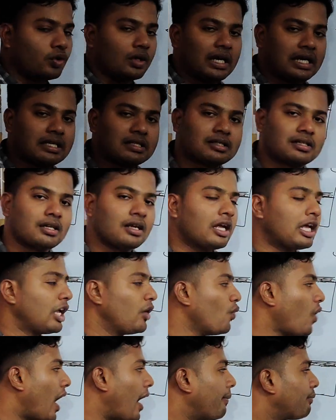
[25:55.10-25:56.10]
students,
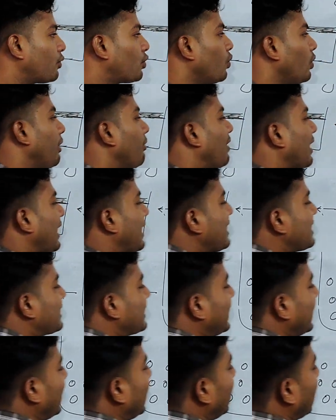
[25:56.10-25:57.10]
you can
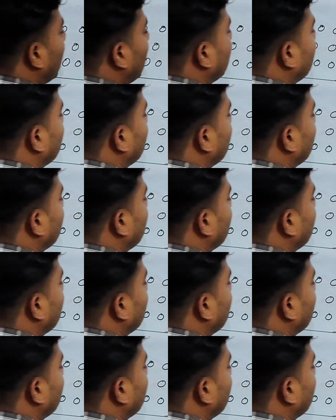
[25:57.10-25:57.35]
easily